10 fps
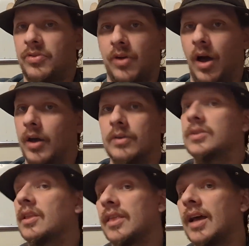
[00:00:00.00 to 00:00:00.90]

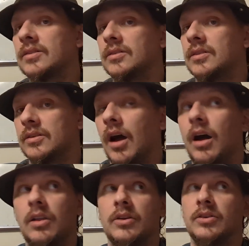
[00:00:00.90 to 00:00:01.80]
hundreds of thousands of
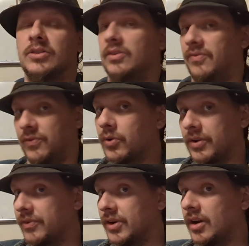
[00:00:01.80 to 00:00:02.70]
dollars in 4
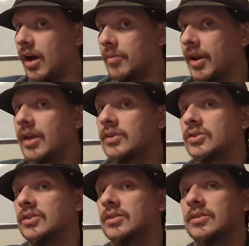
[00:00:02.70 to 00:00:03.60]
different
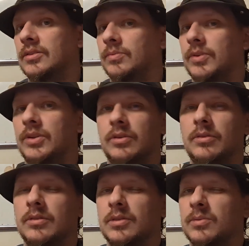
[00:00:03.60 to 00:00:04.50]
denominations
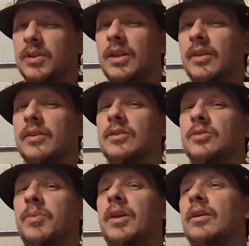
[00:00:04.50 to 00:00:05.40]
when there's really nothing to
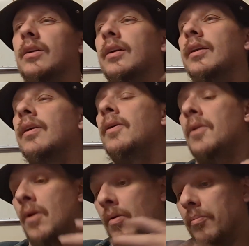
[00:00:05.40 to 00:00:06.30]
spend it on?
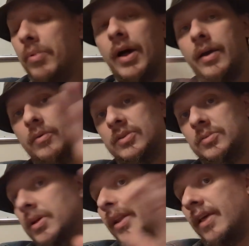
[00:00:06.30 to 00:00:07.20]
But with
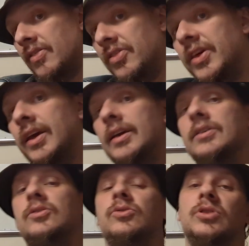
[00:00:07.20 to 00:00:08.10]
something like
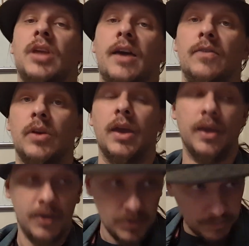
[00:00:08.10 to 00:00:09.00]
this, you just have,
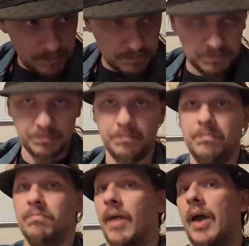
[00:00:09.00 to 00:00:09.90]
okay,
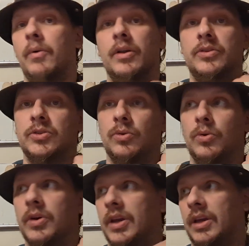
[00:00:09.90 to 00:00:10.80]
my wealth
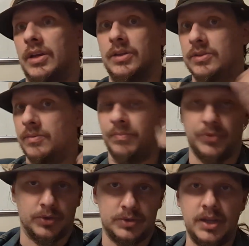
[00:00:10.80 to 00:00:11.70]
score is
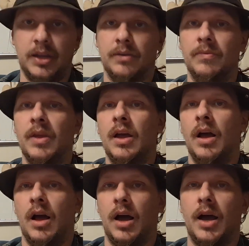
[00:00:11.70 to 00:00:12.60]
13.
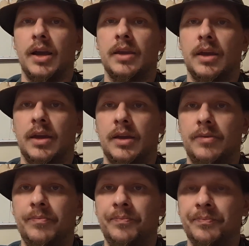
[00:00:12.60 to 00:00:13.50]
I
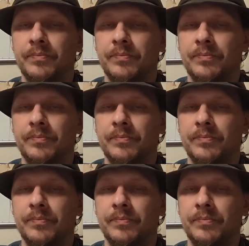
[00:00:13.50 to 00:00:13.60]
can,